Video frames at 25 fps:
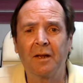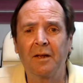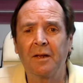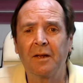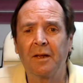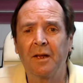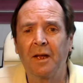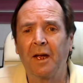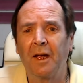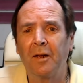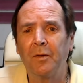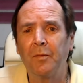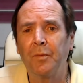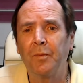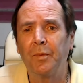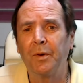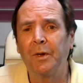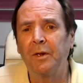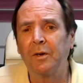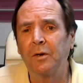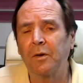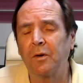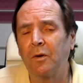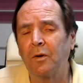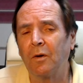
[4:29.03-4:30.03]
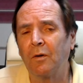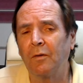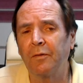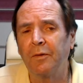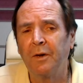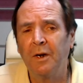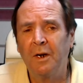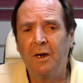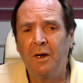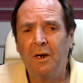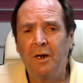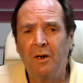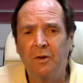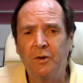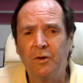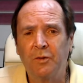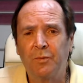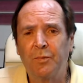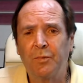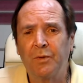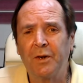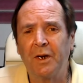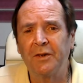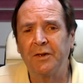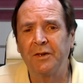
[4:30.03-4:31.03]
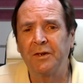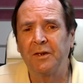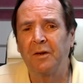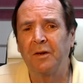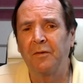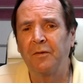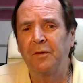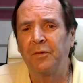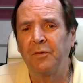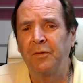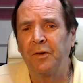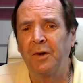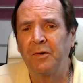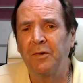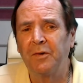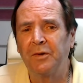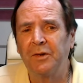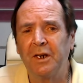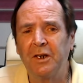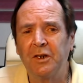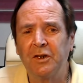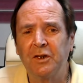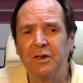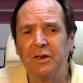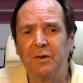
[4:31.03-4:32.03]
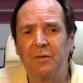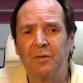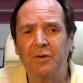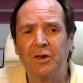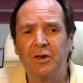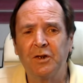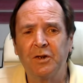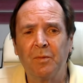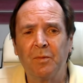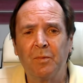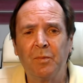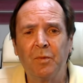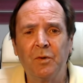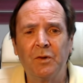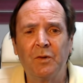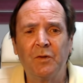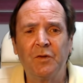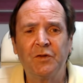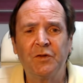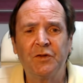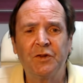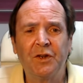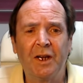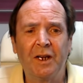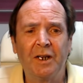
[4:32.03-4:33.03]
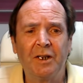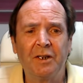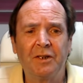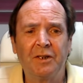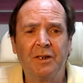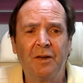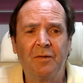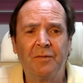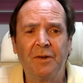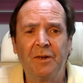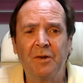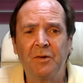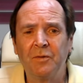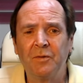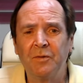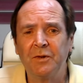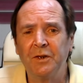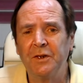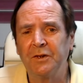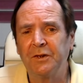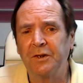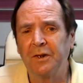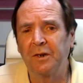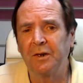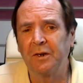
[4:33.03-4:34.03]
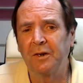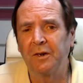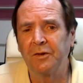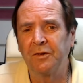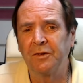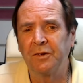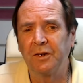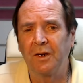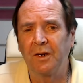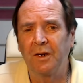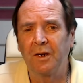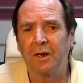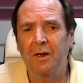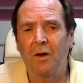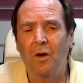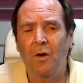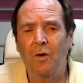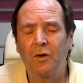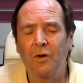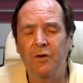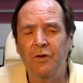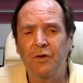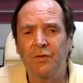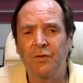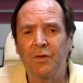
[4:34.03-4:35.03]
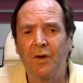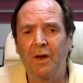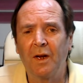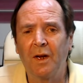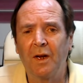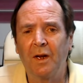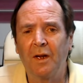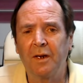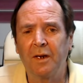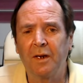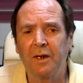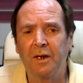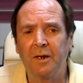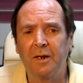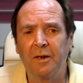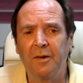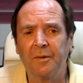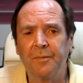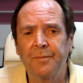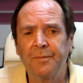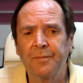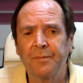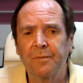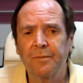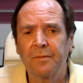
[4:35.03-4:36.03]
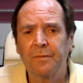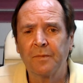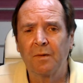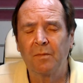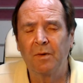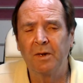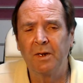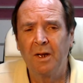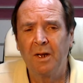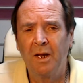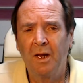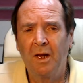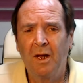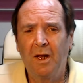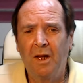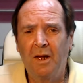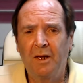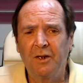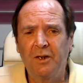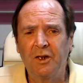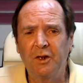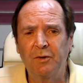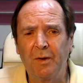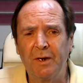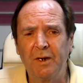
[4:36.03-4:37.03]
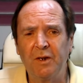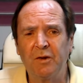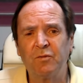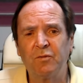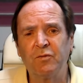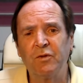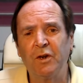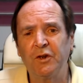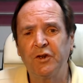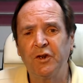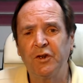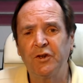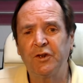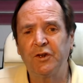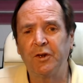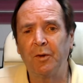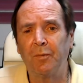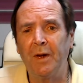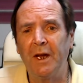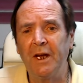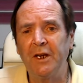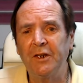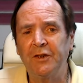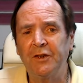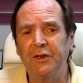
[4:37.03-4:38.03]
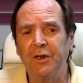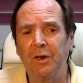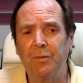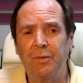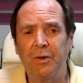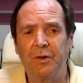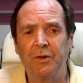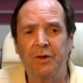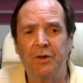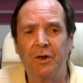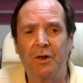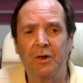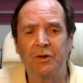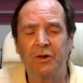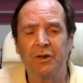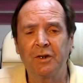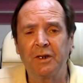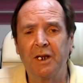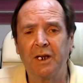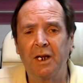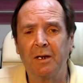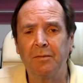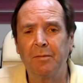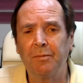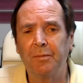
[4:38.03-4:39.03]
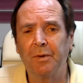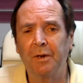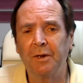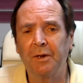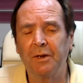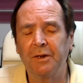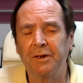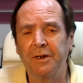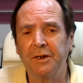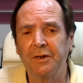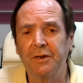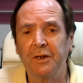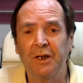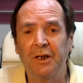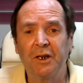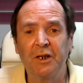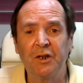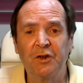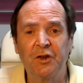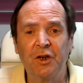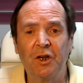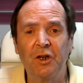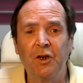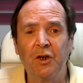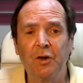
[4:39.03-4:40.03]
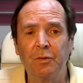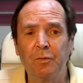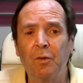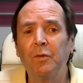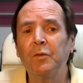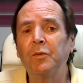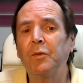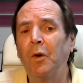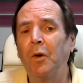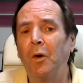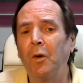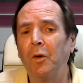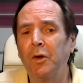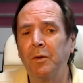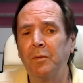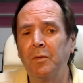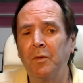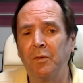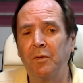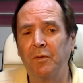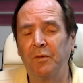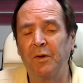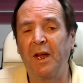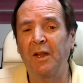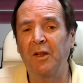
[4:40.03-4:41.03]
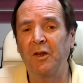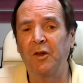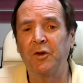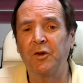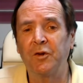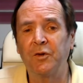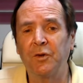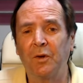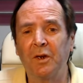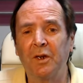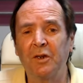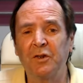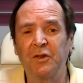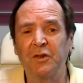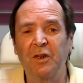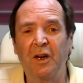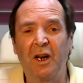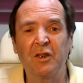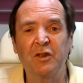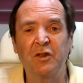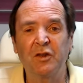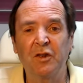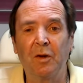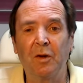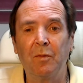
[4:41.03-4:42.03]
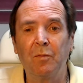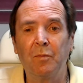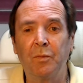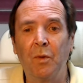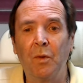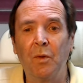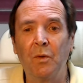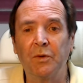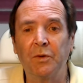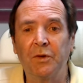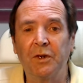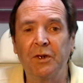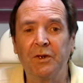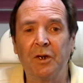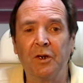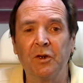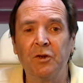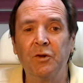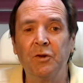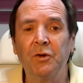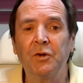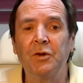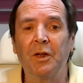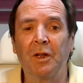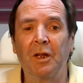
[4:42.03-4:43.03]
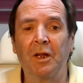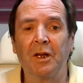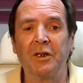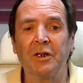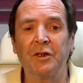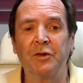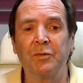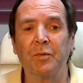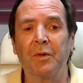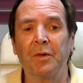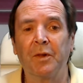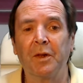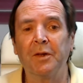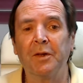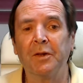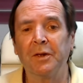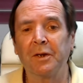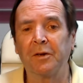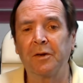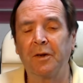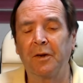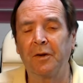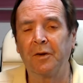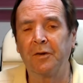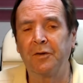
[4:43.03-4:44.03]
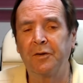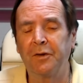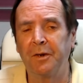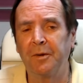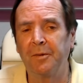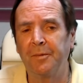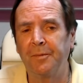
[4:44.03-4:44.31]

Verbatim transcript: Anpilogov, who's president of the Foundation for the Support of Scientific Research, Osvani. I mean, despite Russia's domestic production capabilities, a considerable volume of electronics are actually imported and utilised within the country.